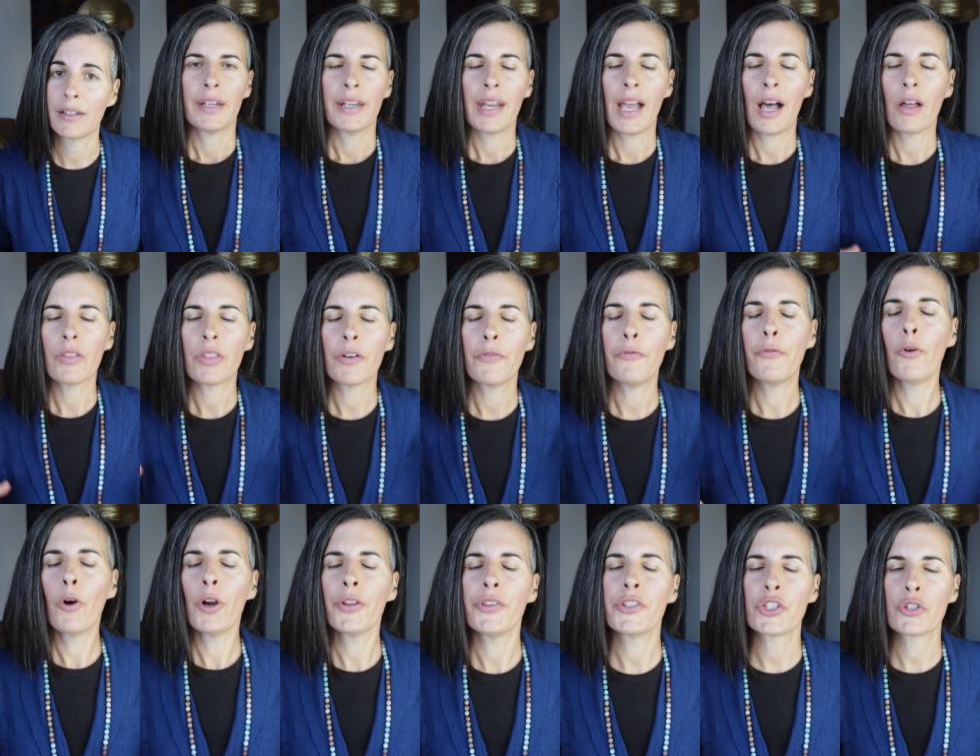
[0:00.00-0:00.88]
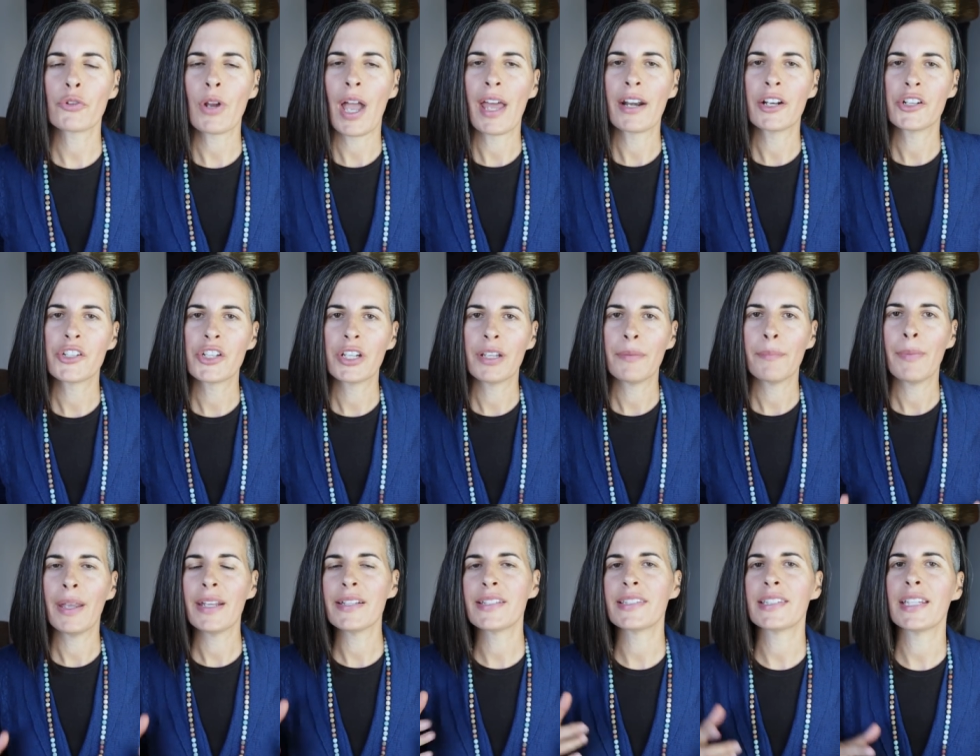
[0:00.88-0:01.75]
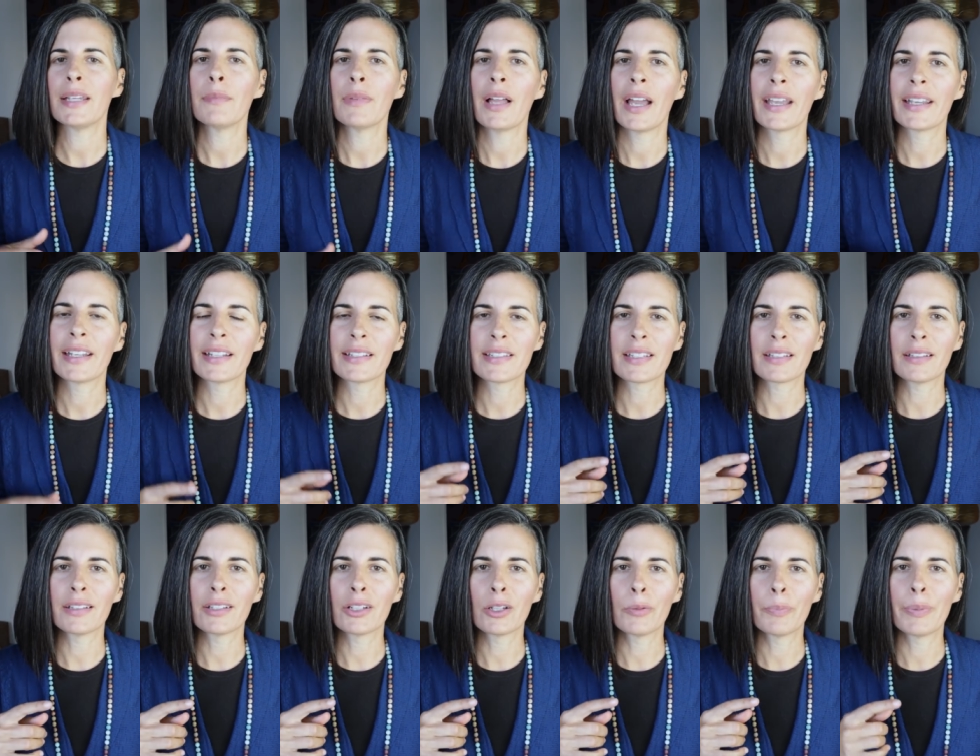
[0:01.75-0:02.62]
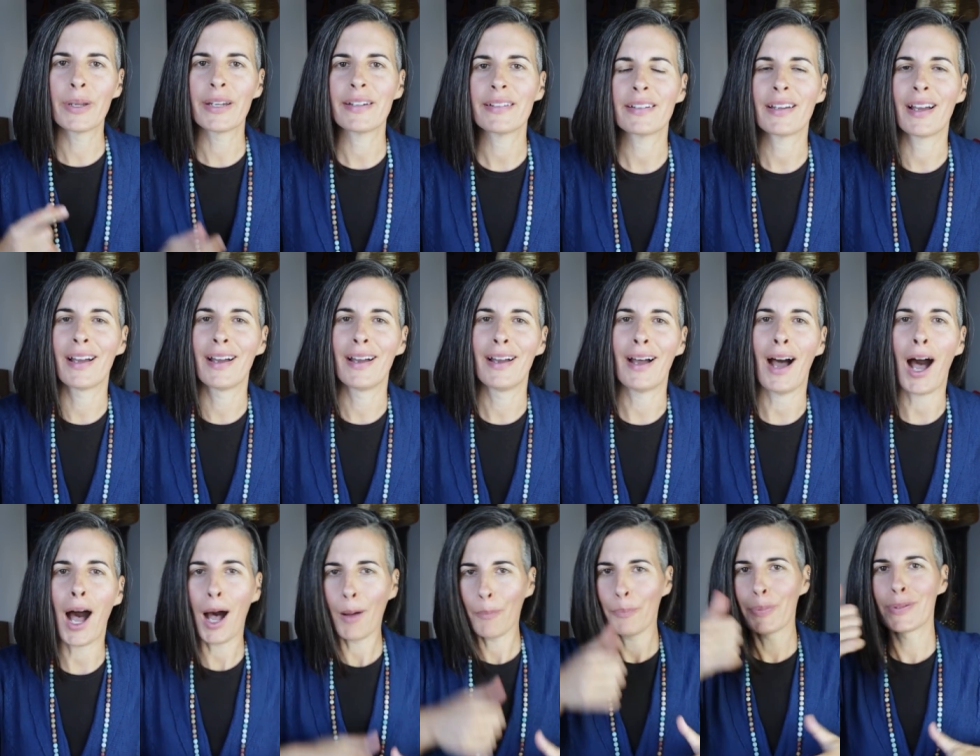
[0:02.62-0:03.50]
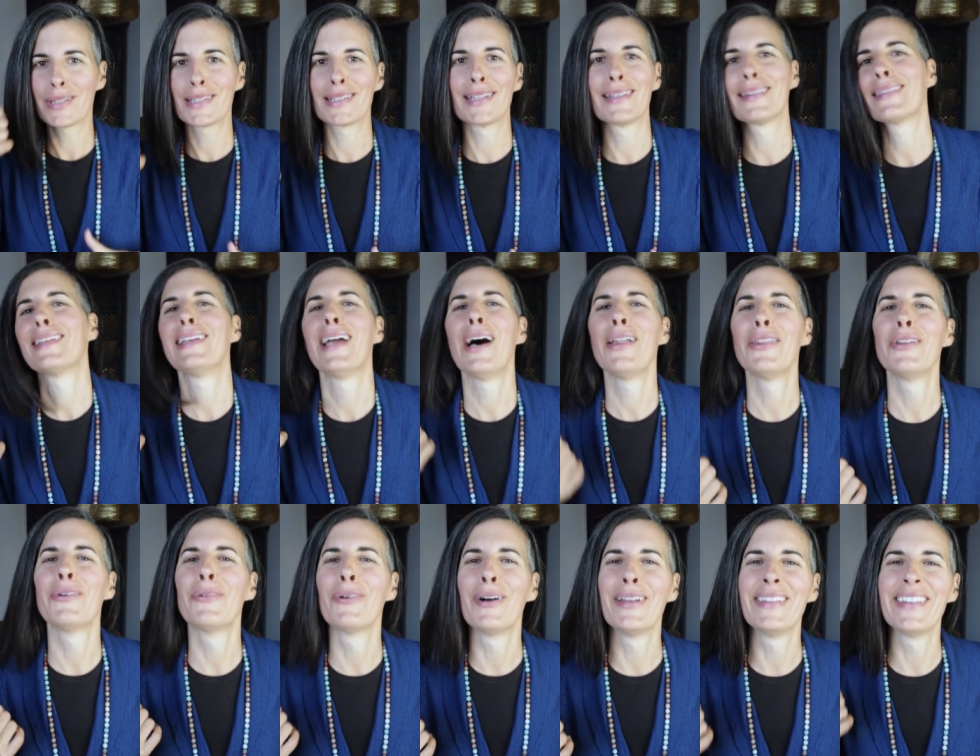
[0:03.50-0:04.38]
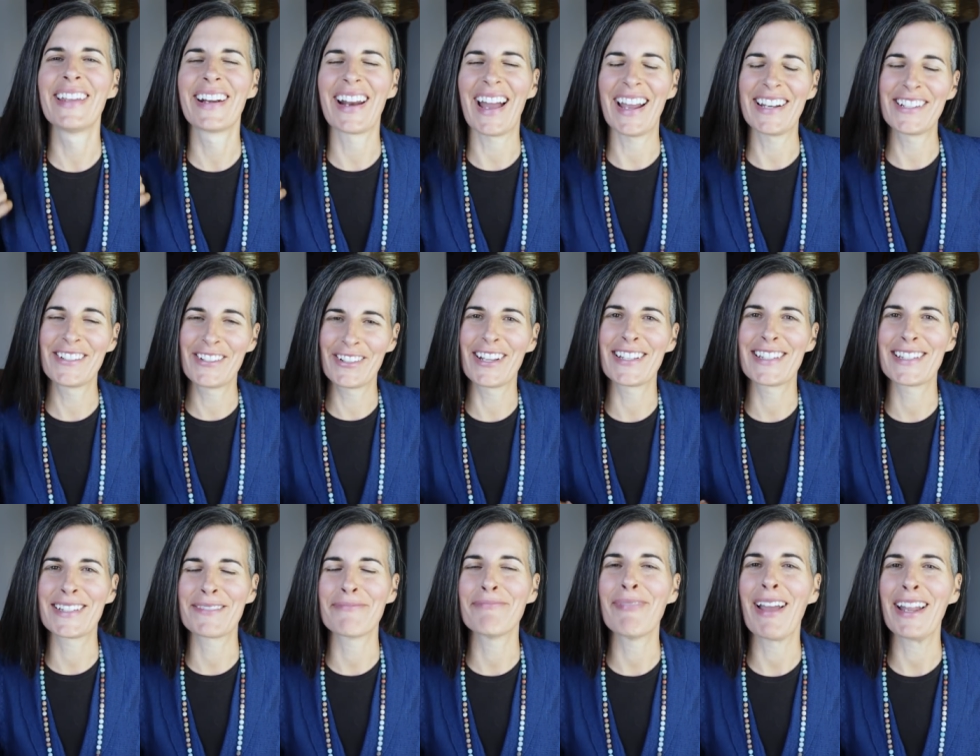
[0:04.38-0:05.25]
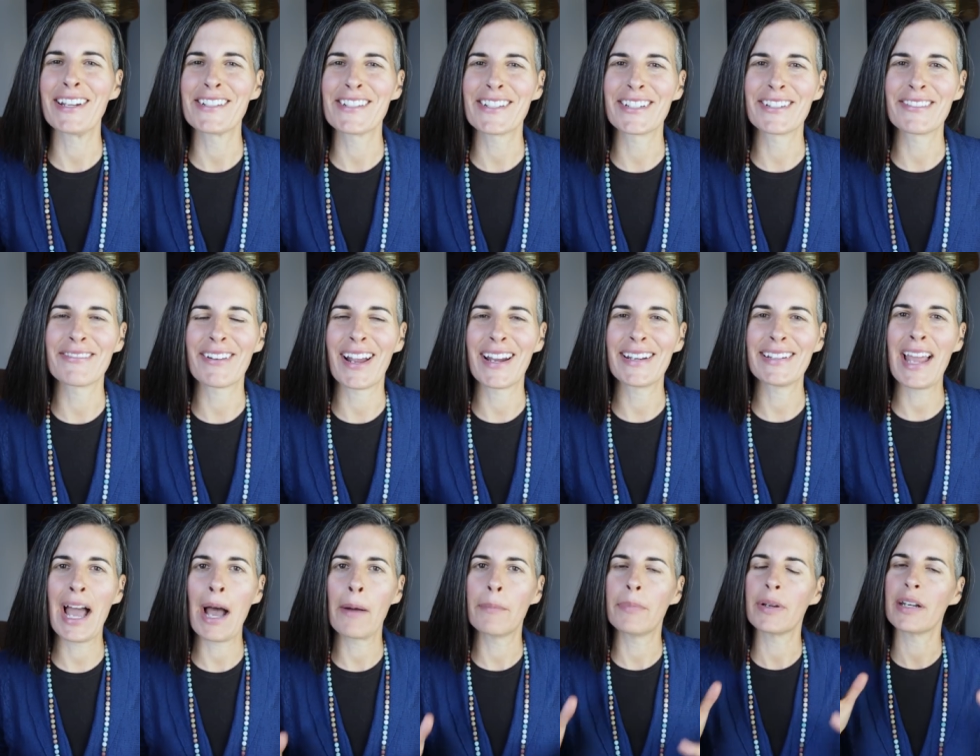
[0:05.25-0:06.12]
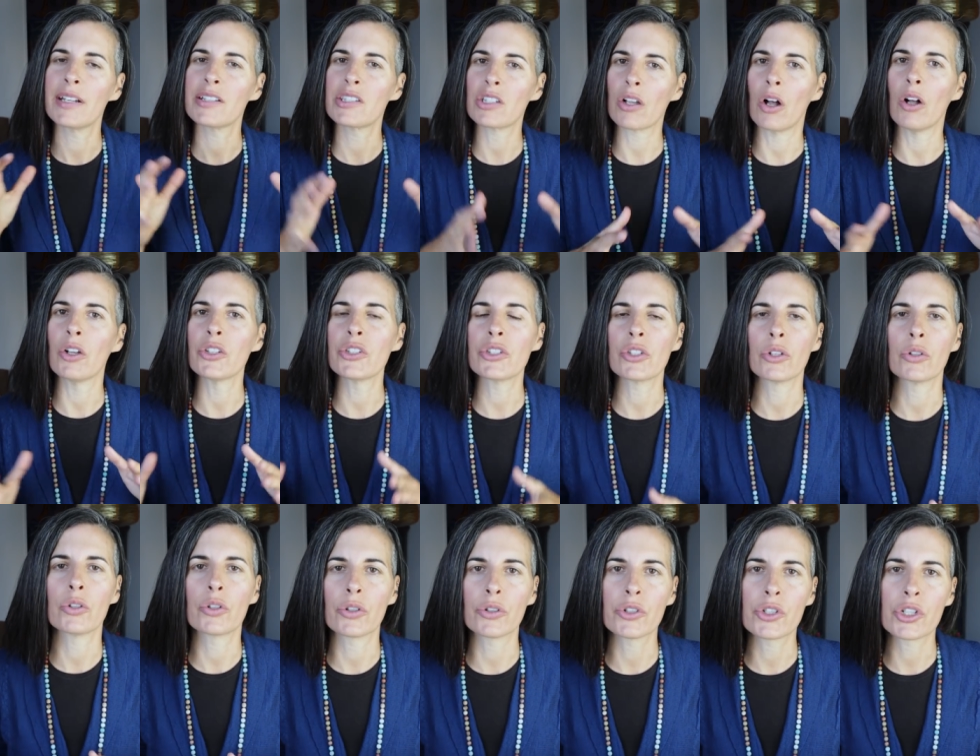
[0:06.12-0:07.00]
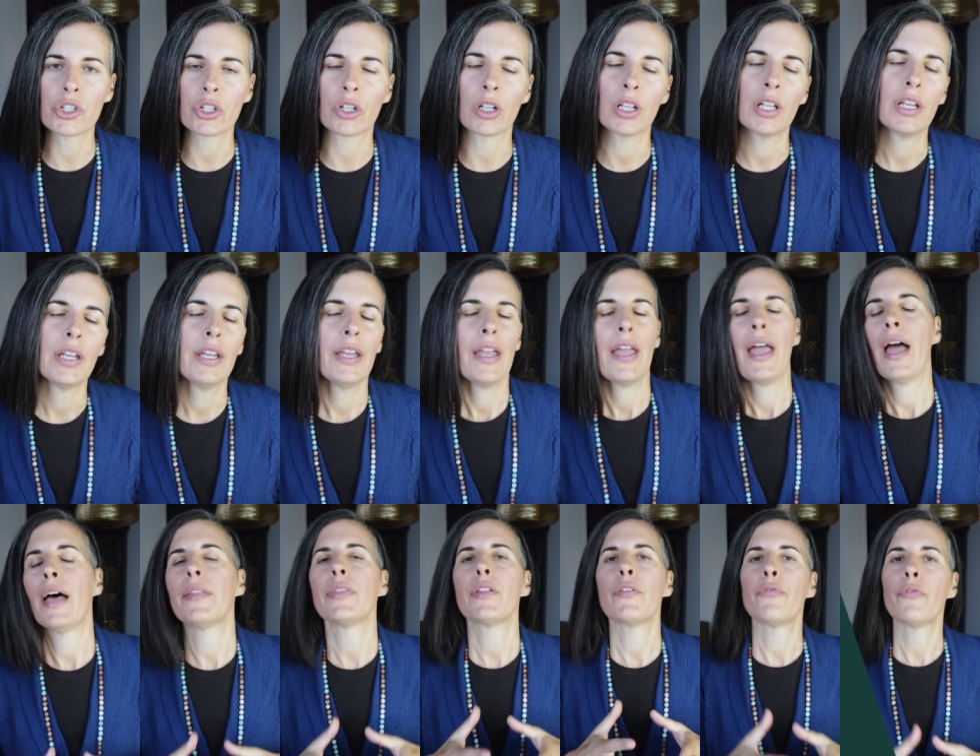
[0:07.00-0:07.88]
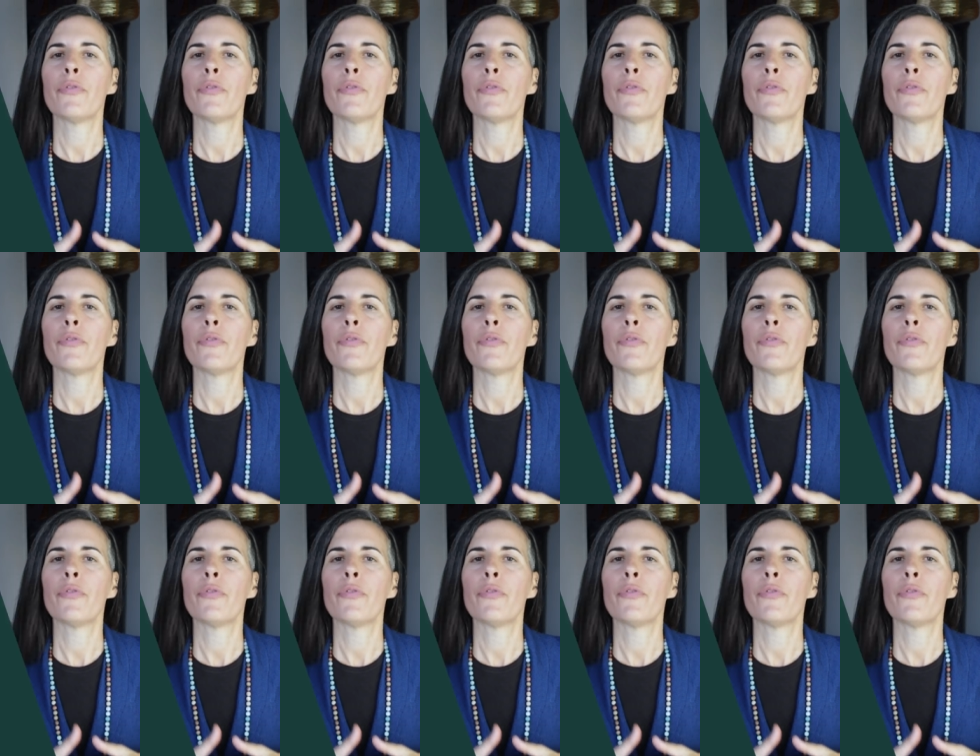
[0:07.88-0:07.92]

Now, the fourth strategy may seem like it's a little bit uh, opposite the other one that I just mentioned right now, but it's also crucial. And